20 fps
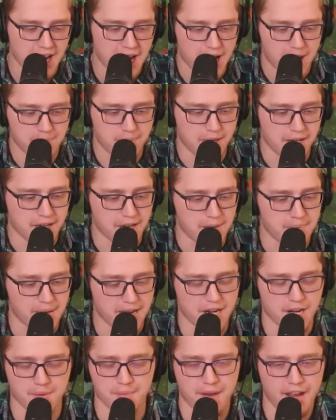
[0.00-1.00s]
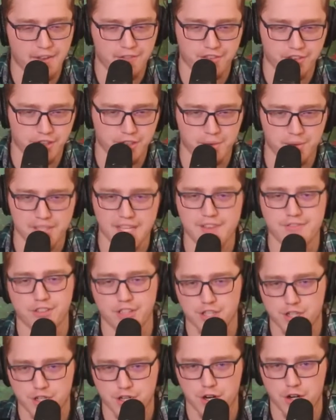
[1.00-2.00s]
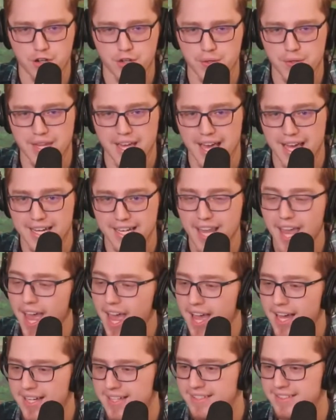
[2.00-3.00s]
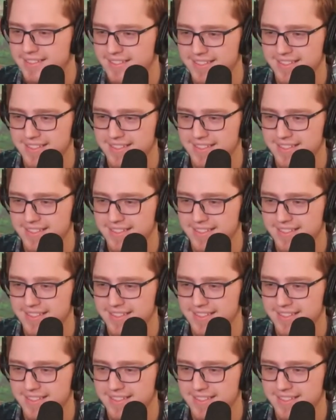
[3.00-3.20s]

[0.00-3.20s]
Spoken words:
But Baker Mayfield will definitely show you that, yeah,